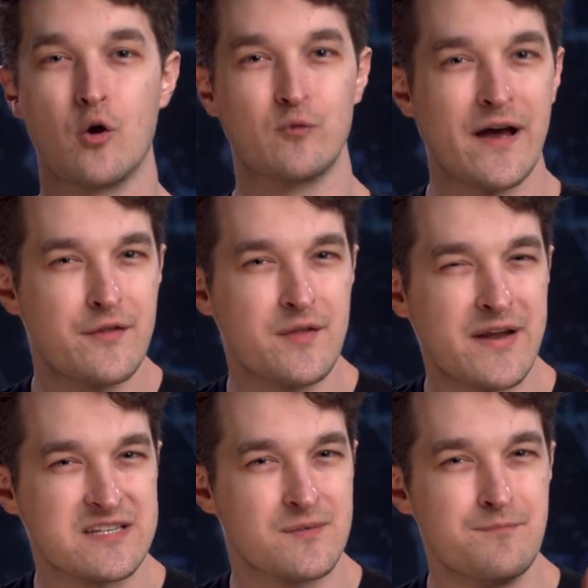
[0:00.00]
rather than
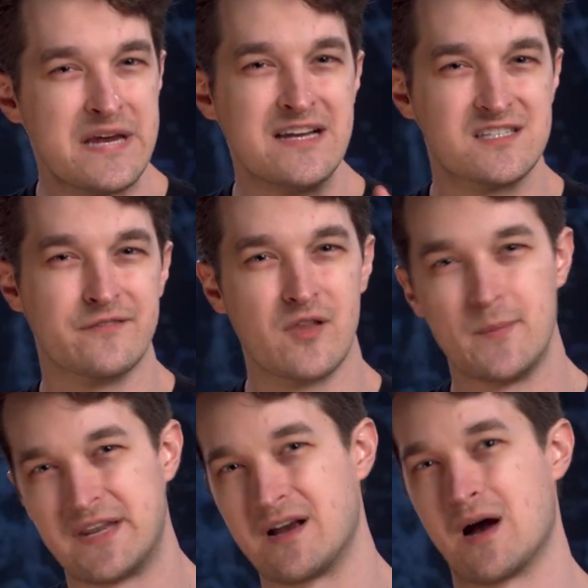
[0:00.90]
as a means of
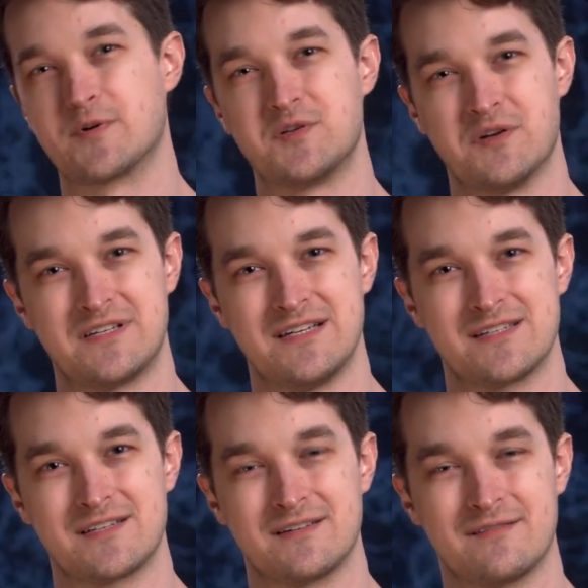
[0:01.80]
limiting opportunities.